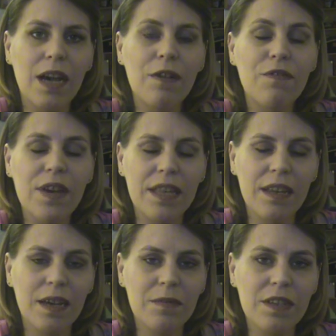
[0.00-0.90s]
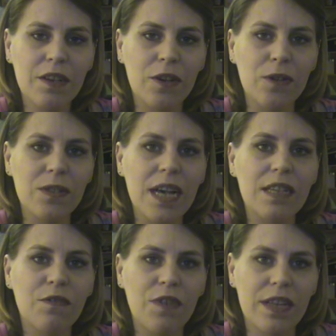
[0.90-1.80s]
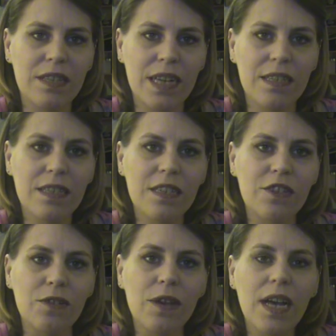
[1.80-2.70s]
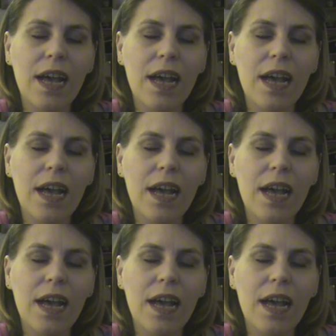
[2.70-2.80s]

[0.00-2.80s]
Faith comes and goes, as Faith tends to do,